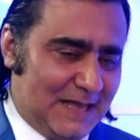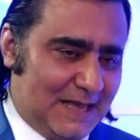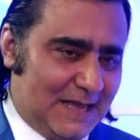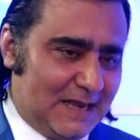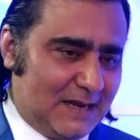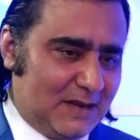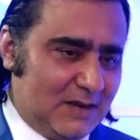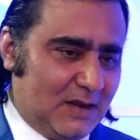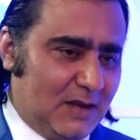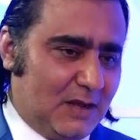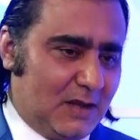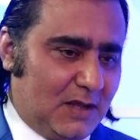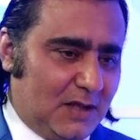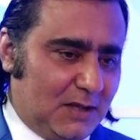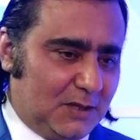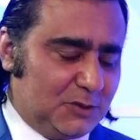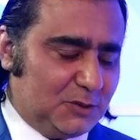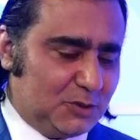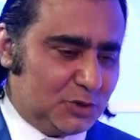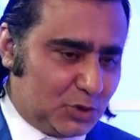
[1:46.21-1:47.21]
And
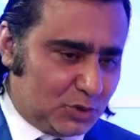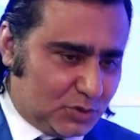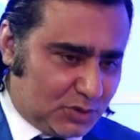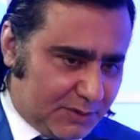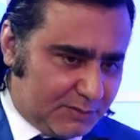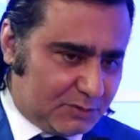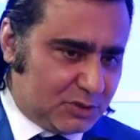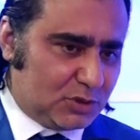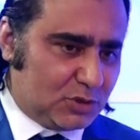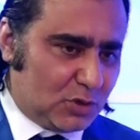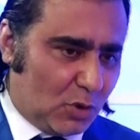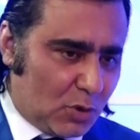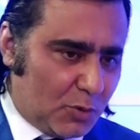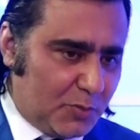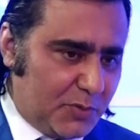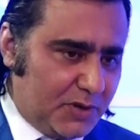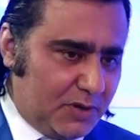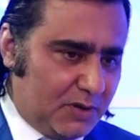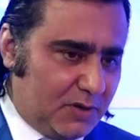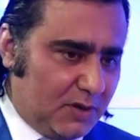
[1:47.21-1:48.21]
so there was a
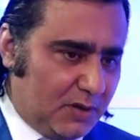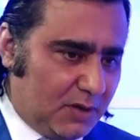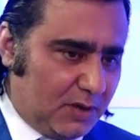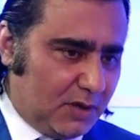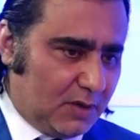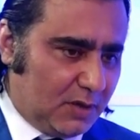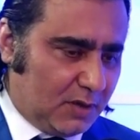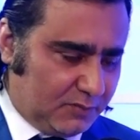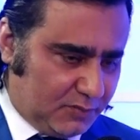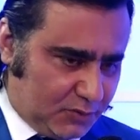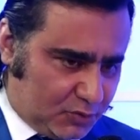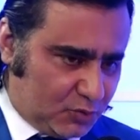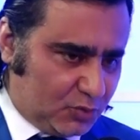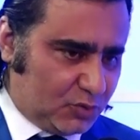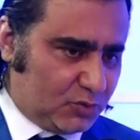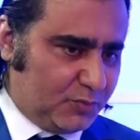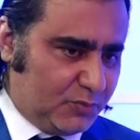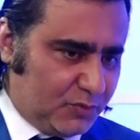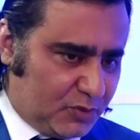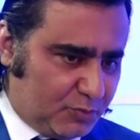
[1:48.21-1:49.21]
tournament which
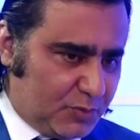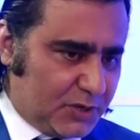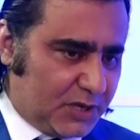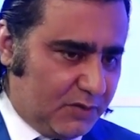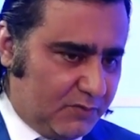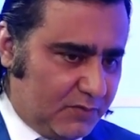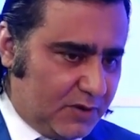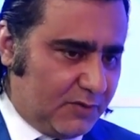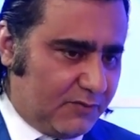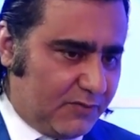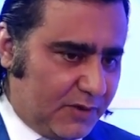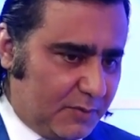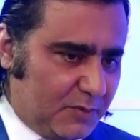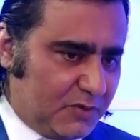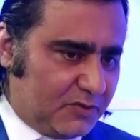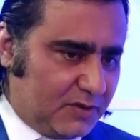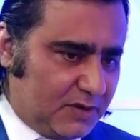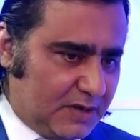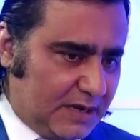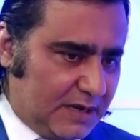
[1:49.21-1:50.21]
became very
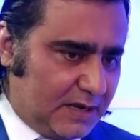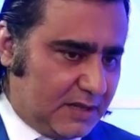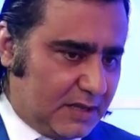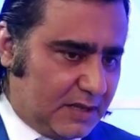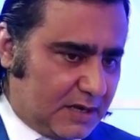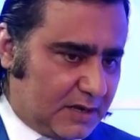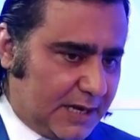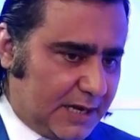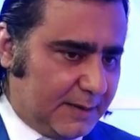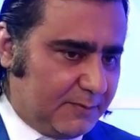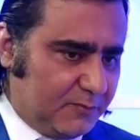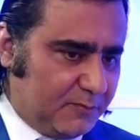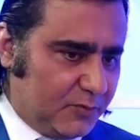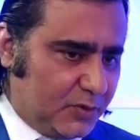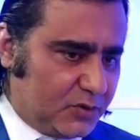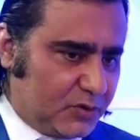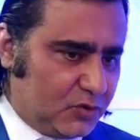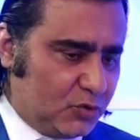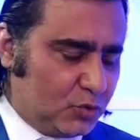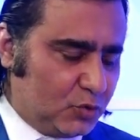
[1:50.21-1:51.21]
famous in Delhi at that time,
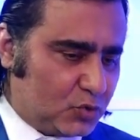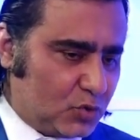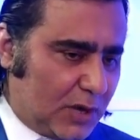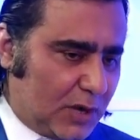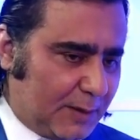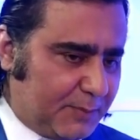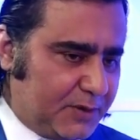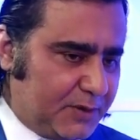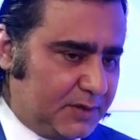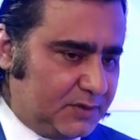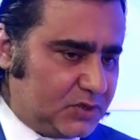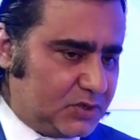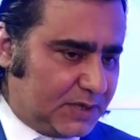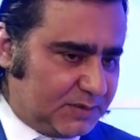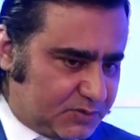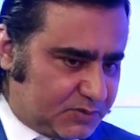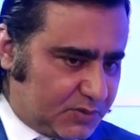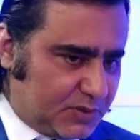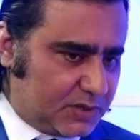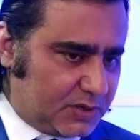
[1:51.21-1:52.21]
which used to happen in
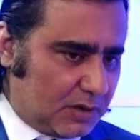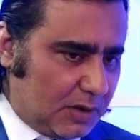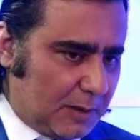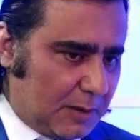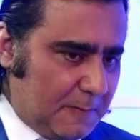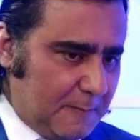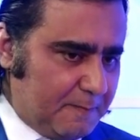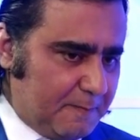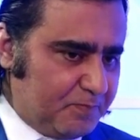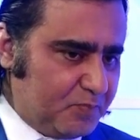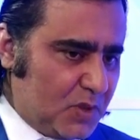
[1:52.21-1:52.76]
Chelmsford Club.